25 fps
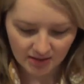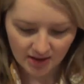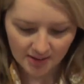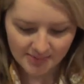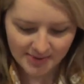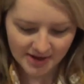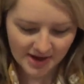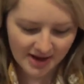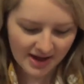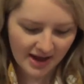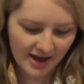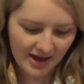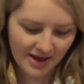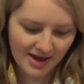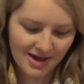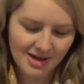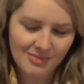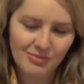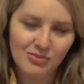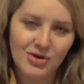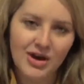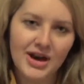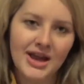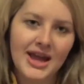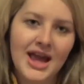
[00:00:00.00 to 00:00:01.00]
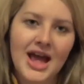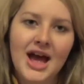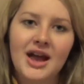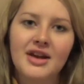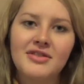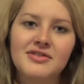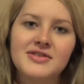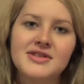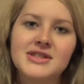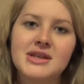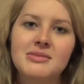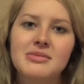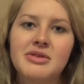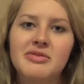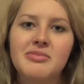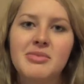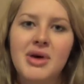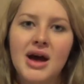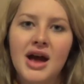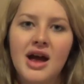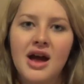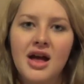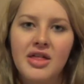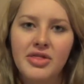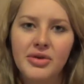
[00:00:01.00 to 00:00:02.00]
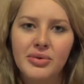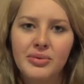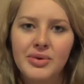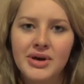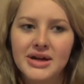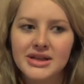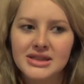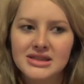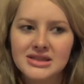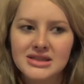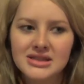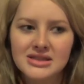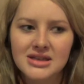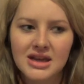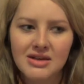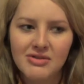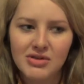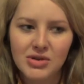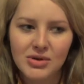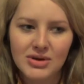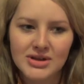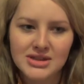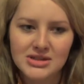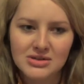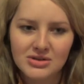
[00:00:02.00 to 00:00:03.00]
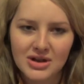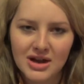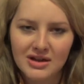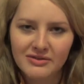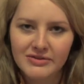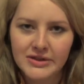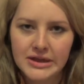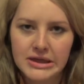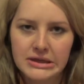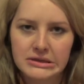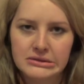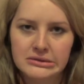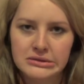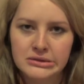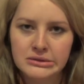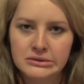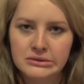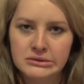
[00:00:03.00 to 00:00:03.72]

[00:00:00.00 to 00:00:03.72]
I mean, I am running out of some of my other ones, even though I still have like